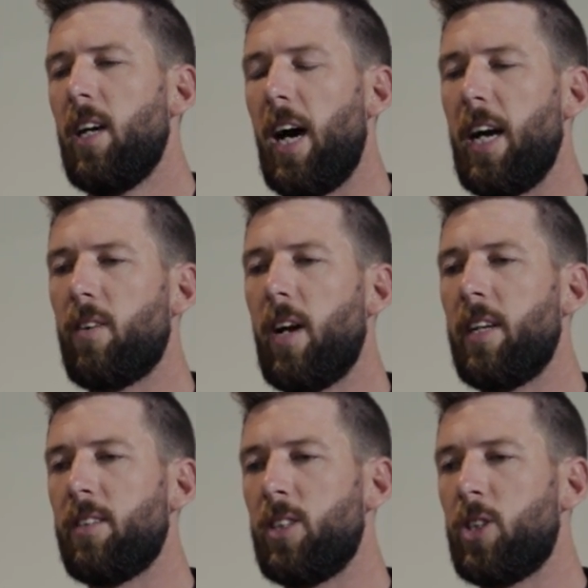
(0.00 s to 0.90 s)
A
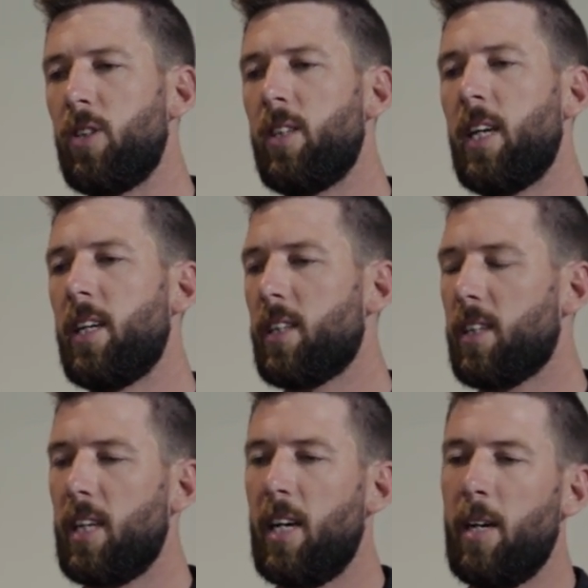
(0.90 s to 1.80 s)
grade as a junior.
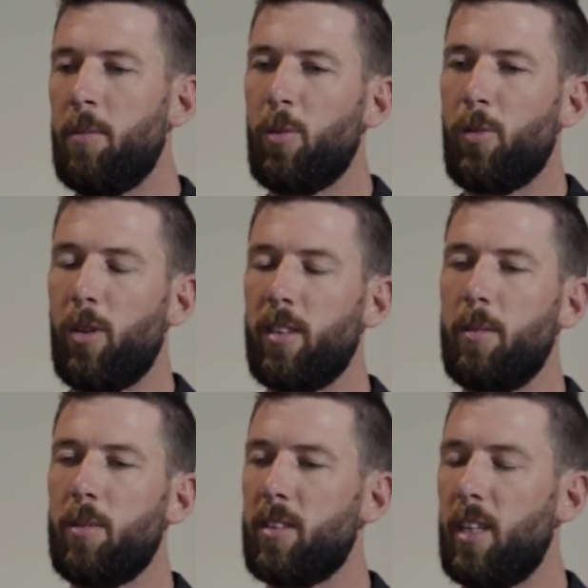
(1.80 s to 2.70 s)
Before I
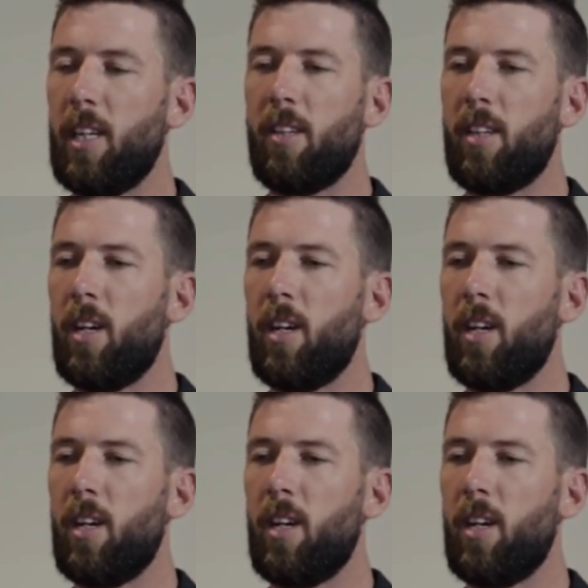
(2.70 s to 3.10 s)
stepped to seniors,